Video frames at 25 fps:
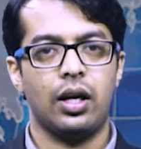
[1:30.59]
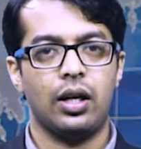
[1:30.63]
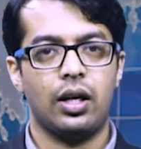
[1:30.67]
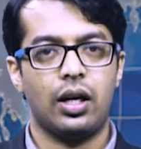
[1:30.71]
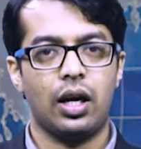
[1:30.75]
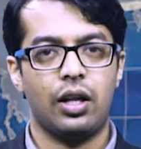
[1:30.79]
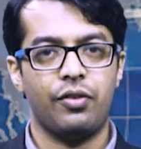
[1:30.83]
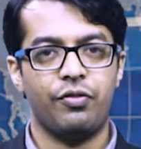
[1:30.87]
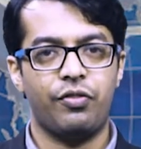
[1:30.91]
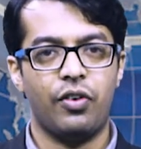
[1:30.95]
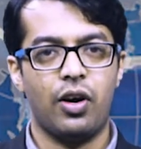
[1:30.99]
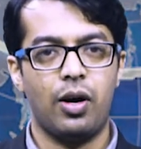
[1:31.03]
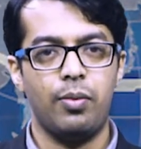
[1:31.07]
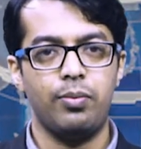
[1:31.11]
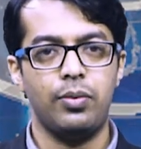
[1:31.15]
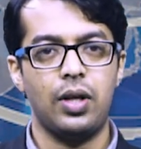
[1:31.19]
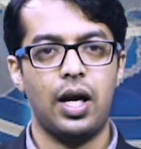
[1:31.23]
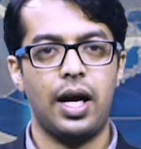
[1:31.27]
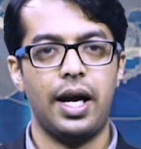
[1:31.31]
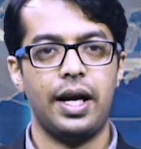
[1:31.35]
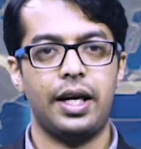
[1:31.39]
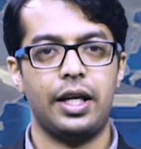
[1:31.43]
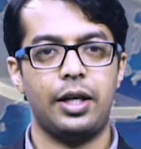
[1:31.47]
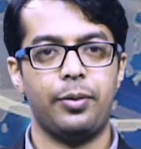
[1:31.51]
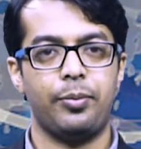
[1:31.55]
Confirm
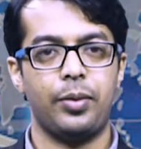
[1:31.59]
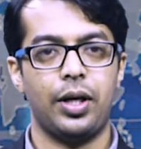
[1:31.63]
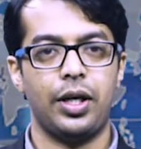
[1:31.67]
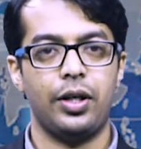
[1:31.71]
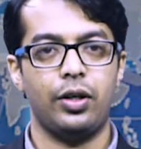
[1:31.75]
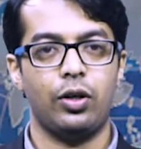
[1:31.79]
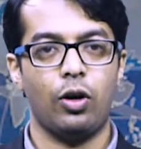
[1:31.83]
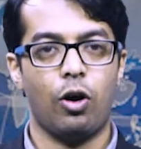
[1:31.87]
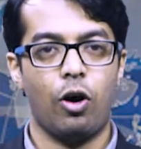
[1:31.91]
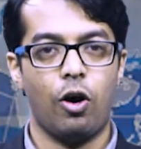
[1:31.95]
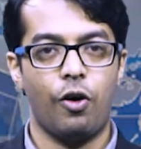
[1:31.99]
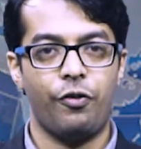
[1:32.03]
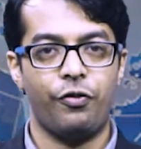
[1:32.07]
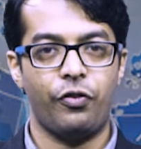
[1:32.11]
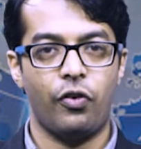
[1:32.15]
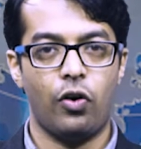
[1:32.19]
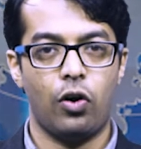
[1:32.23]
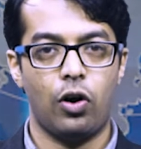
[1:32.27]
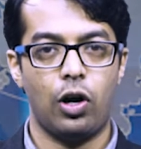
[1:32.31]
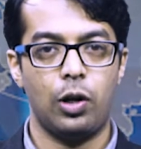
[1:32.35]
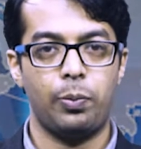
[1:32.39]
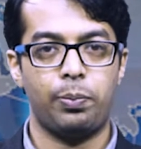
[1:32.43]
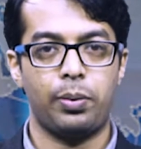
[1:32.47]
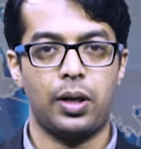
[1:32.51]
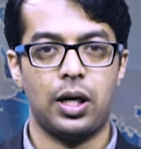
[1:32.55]
the agreement of
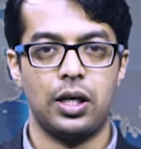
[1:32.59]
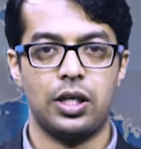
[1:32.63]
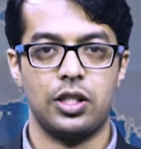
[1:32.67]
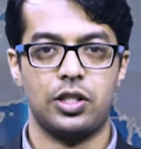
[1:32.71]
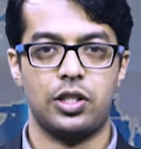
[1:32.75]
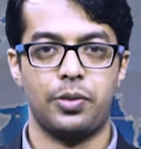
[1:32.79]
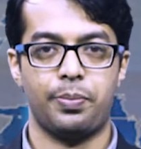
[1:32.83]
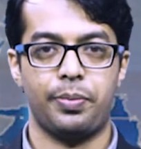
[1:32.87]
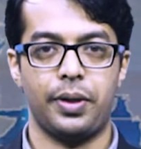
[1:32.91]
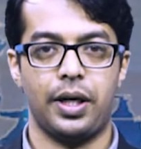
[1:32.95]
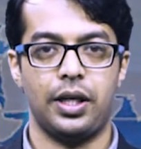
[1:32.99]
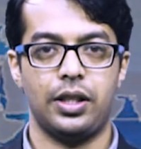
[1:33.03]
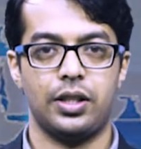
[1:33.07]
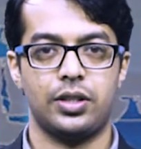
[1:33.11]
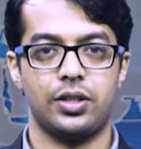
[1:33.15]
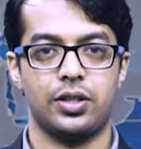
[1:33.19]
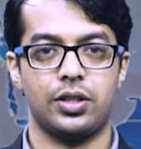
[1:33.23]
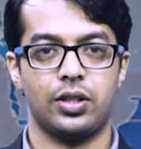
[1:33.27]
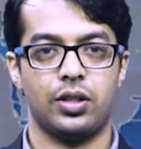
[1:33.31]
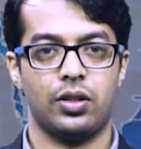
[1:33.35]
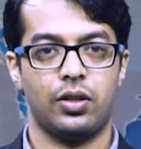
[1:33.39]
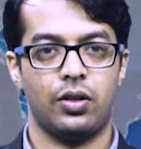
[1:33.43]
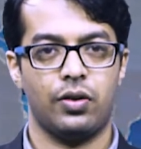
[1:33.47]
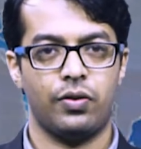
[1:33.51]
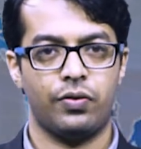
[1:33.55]
all
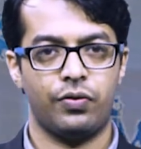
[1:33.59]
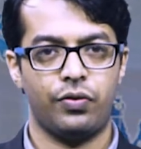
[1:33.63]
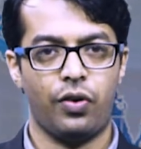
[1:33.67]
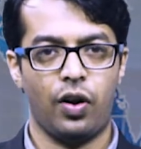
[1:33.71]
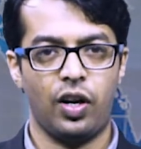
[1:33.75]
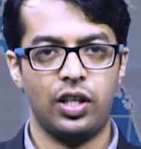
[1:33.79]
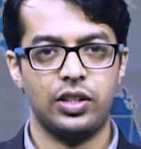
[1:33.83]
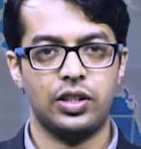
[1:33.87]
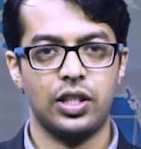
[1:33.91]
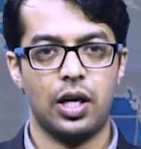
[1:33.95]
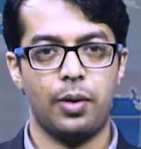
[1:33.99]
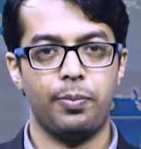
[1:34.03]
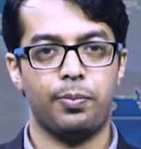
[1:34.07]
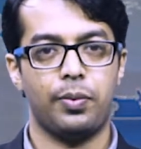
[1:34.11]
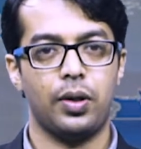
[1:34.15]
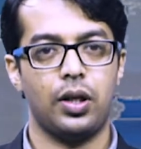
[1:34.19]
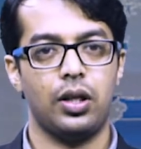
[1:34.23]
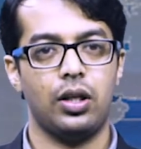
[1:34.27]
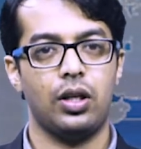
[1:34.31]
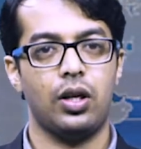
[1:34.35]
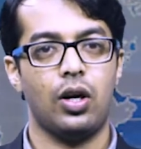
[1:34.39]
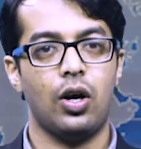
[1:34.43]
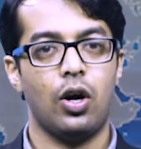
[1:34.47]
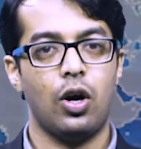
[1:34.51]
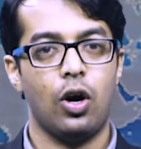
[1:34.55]
participants, for
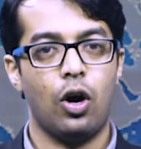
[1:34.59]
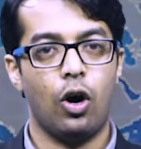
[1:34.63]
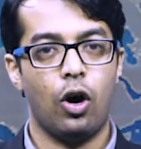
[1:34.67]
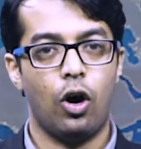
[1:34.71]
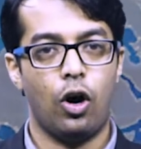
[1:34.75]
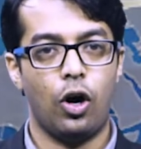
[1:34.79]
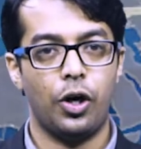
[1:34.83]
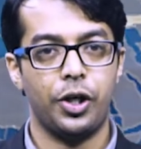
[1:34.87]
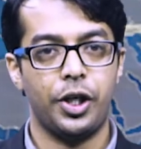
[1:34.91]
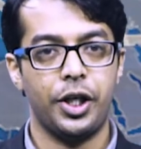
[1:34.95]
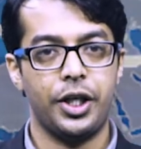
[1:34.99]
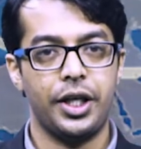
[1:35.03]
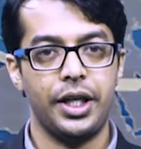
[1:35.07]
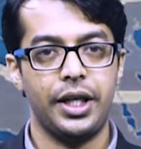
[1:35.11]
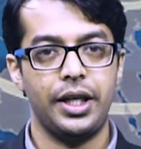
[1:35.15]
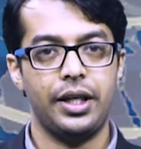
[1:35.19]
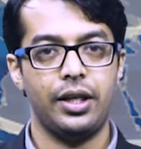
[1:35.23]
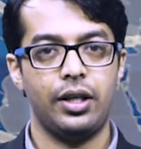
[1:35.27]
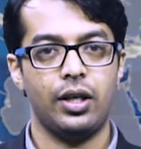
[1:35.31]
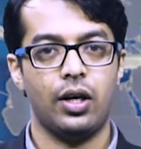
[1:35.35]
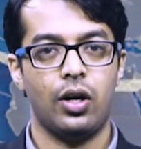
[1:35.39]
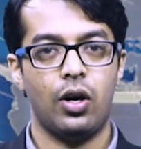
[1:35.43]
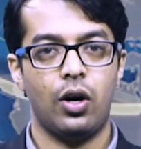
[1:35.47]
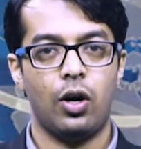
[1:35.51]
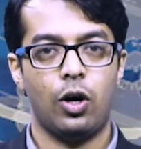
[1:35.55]
example,
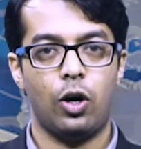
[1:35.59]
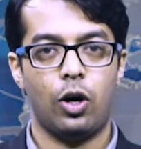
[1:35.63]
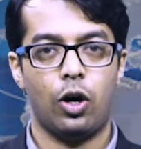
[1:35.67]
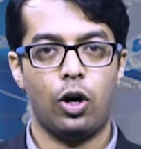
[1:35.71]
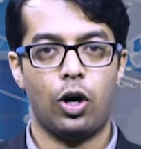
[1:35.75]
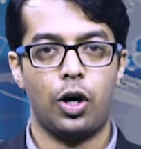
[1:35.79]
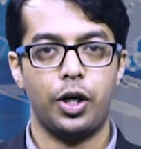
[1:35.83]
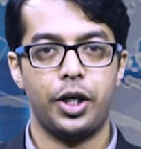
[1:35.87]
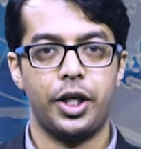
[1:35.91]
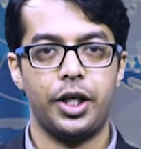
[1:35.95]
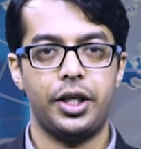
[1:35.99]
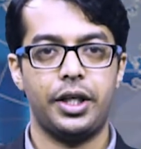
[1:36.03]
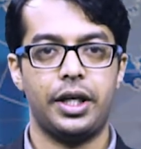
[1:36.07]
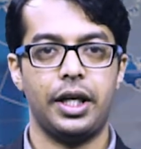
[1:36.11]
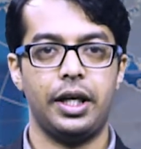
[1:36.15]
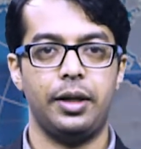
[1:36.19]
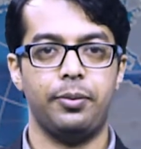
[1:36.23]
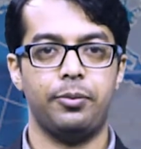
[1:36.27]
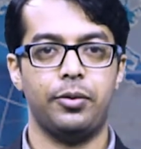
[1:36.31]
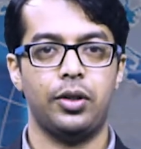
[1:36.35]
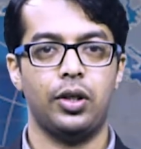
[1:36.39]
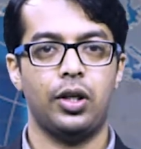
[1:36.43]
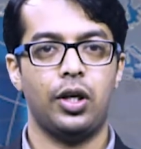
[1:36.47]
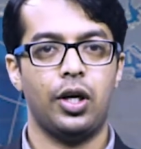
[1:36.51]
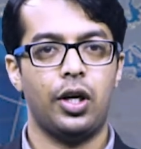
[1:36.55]
auditee, audit
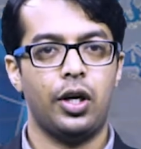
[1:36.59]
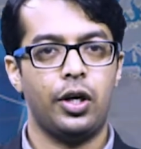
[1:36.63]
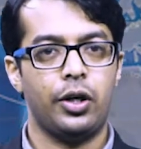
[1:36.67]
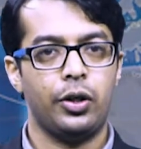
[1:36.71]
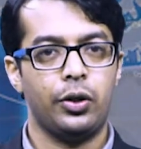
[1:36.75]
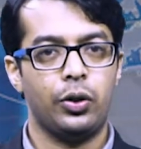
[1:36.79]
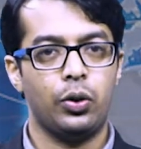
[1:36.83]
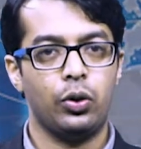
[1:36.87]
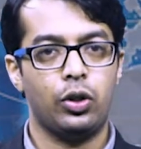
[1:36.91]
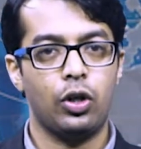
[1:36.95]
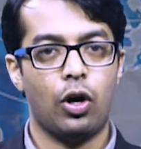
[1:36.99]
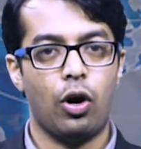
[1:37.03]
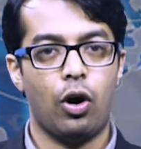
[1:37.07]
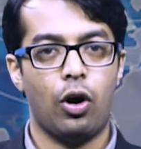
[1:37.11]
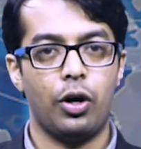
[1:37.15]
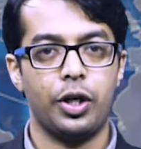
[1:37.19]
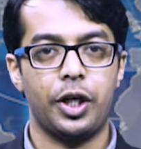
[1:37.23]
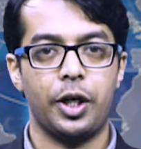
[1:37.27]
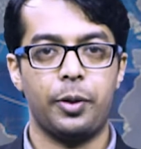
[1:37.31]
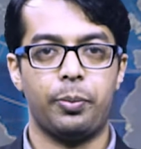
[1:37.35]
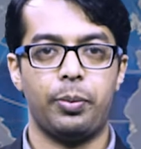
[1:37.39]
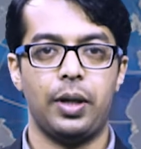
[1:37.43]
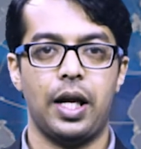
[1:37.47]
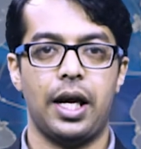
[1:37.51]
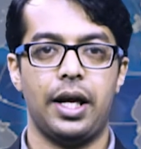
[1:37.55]
team, to the
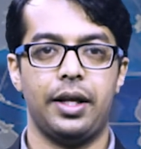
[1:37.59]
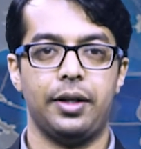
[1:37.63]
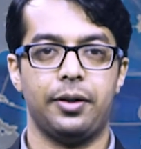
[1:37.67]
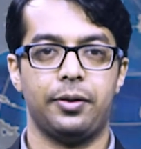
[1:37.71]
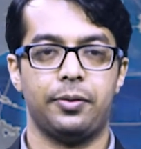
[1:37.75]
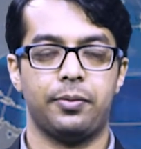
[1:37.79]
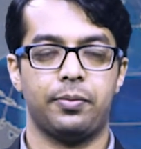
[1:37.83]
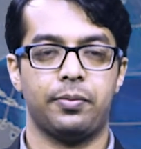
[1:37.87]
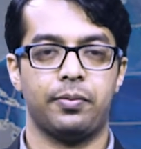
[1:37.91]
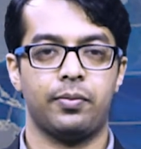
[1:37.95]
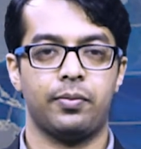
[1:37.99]
audit plan.